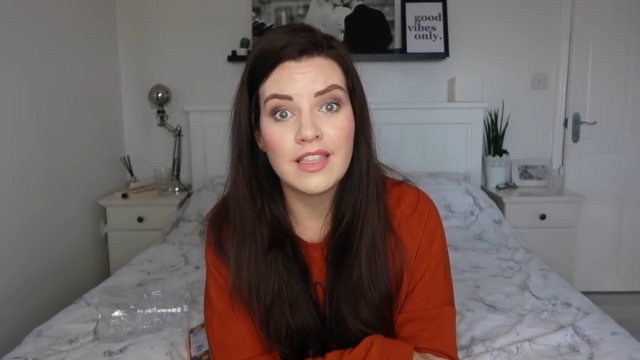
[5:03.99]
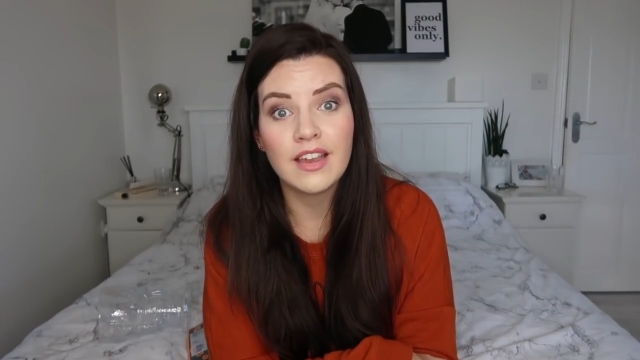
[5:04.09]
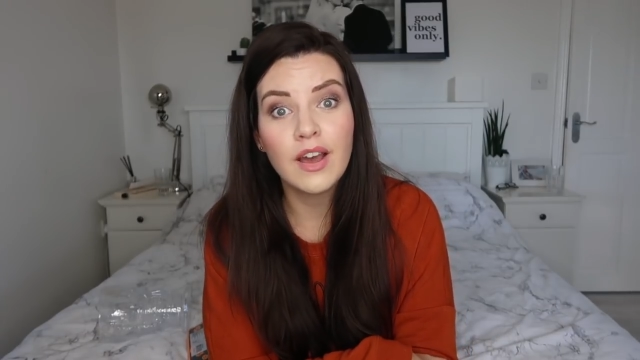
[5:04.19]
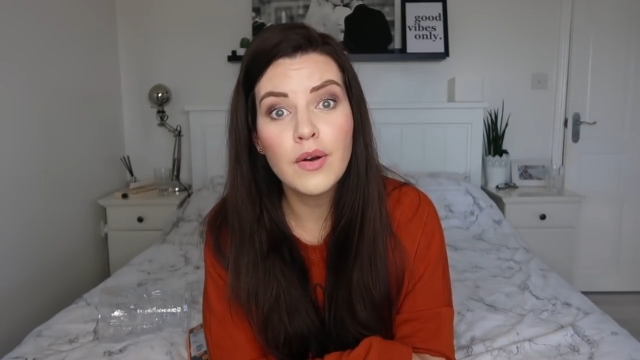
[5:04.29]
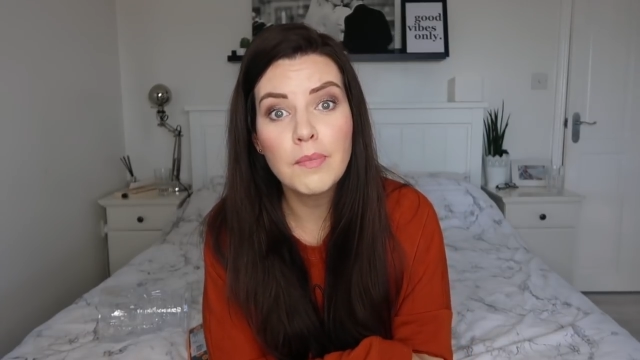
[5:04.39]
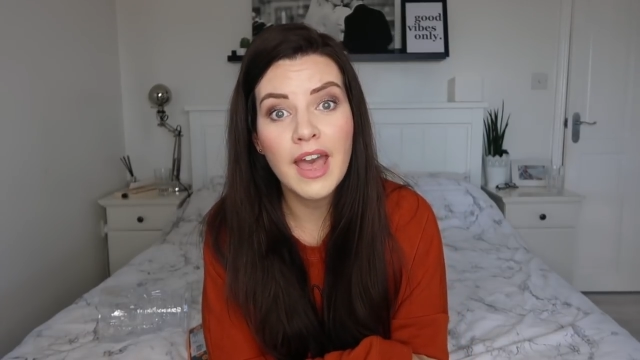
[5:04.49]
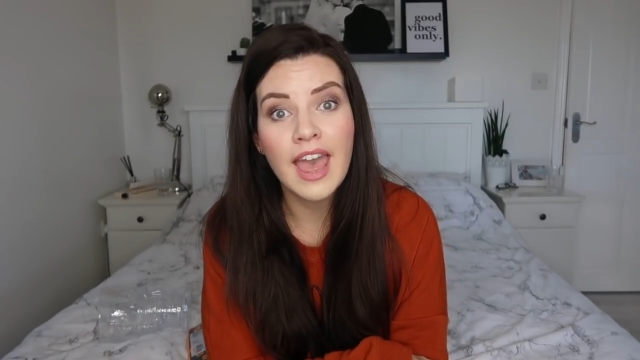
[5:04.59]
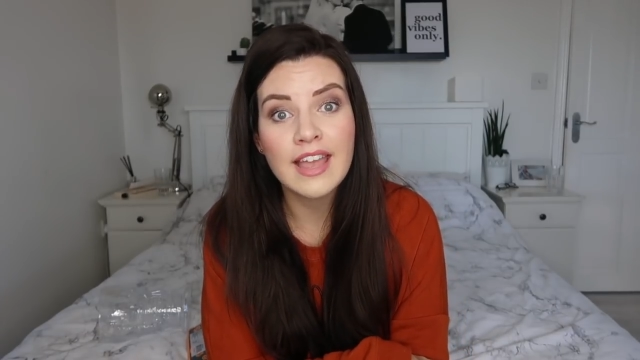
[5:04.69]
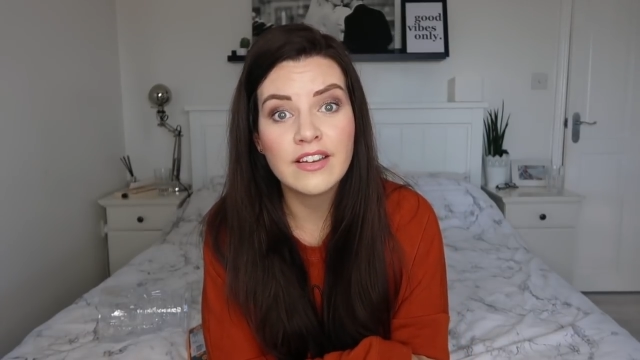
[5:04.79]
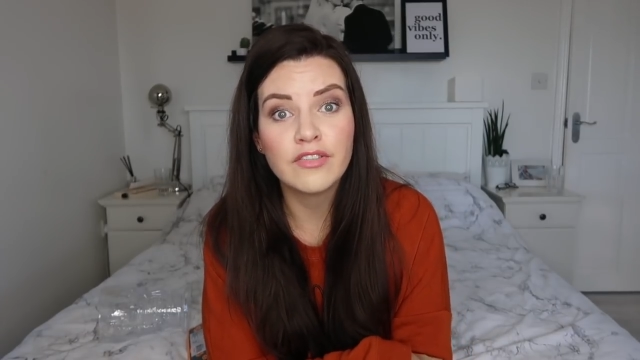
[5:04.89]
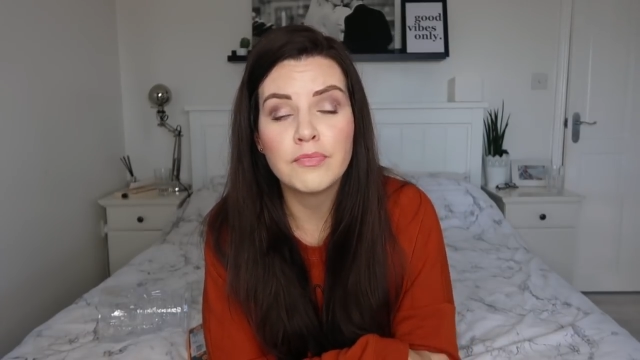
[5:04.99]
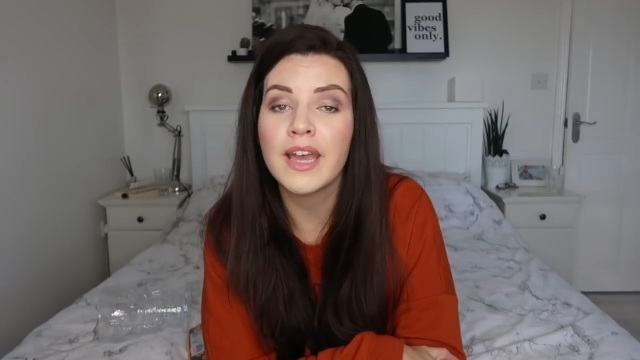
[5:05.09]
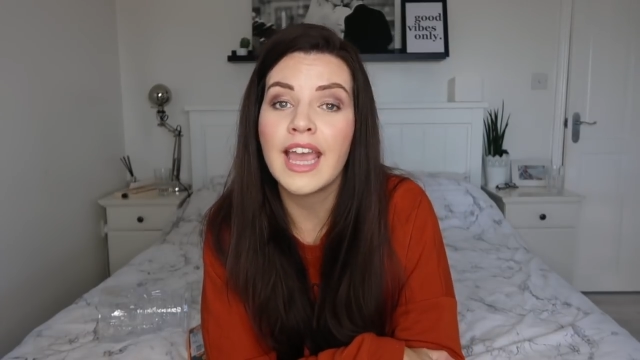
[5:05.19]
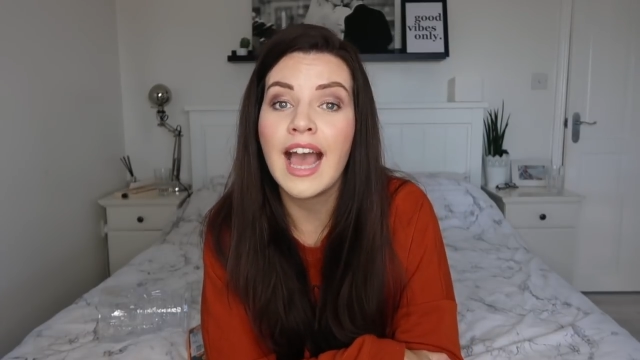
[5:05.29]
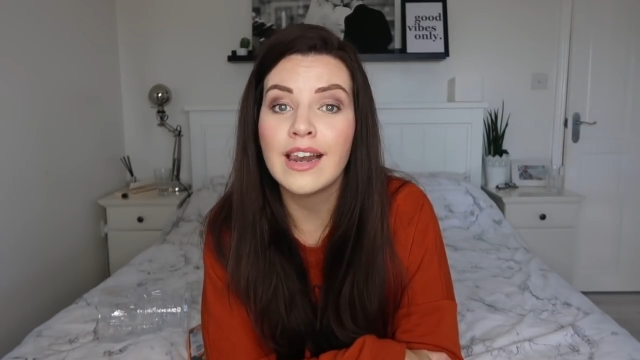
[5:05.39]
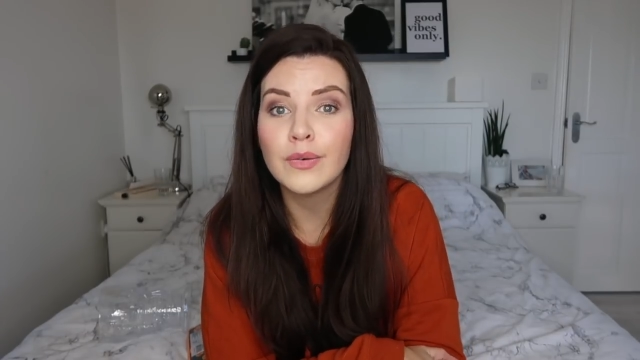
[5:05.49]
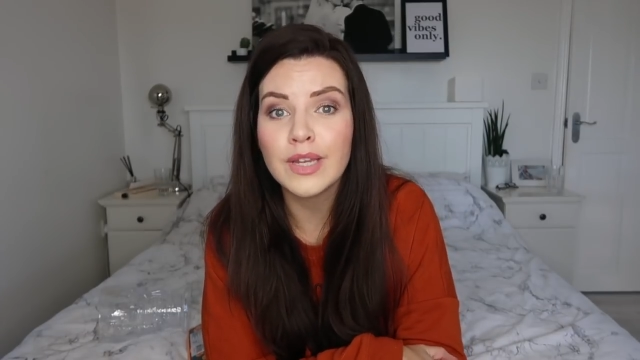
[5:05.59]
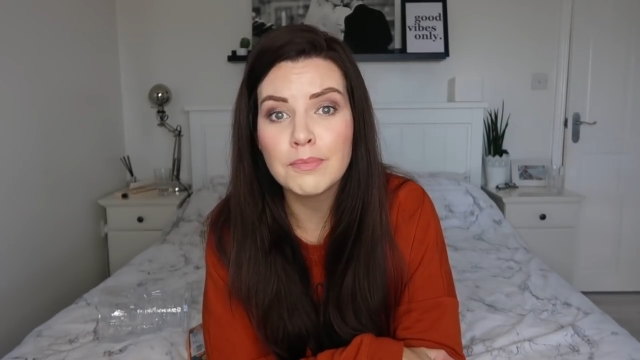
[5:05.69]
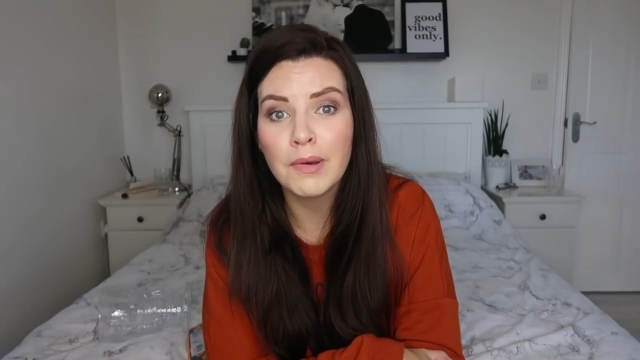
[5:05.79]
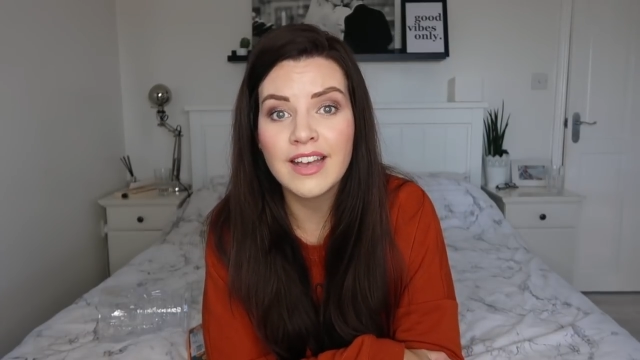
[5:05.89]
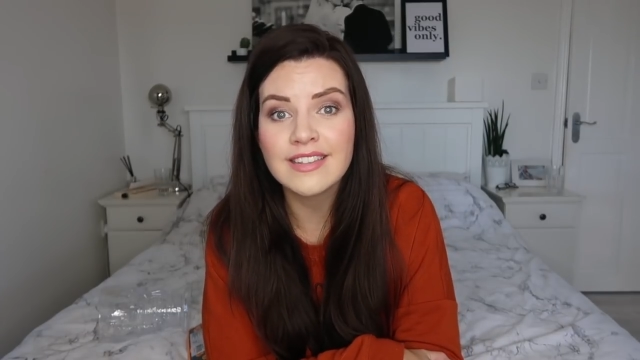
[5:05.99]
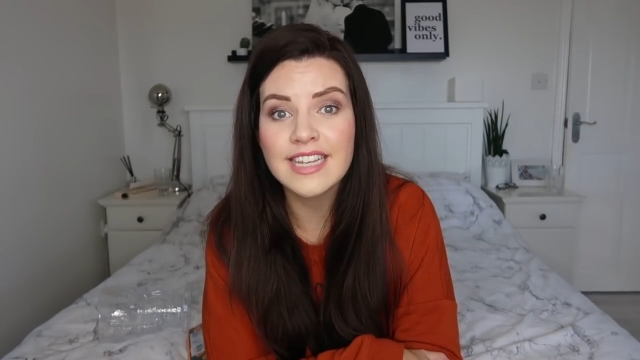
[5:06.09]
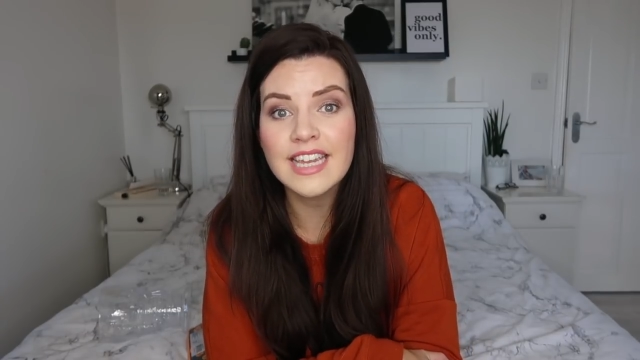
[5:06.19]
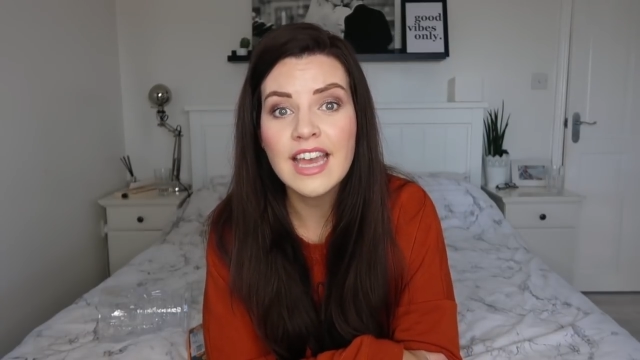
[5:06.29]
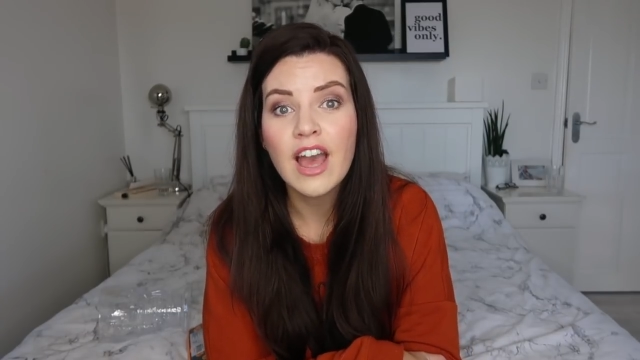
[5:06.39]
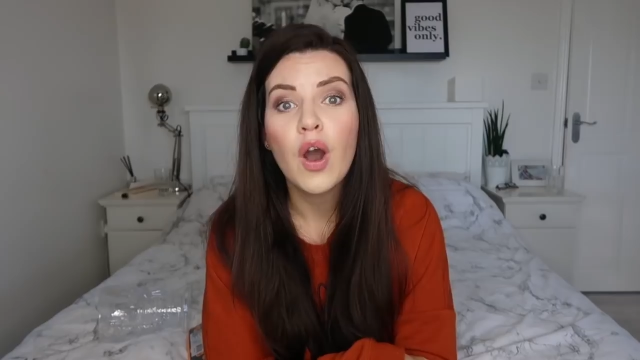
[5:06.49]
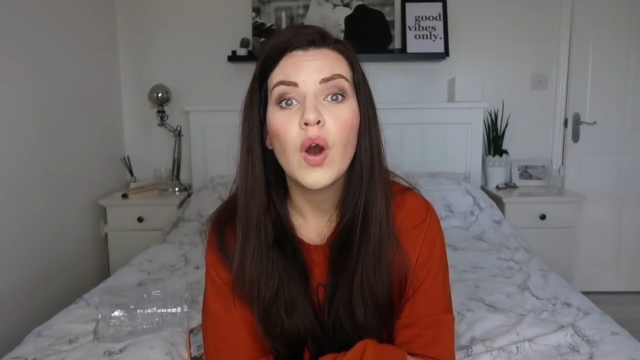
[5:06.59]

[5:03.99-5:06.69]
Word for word: in the Co-op ahead of my Halloween party.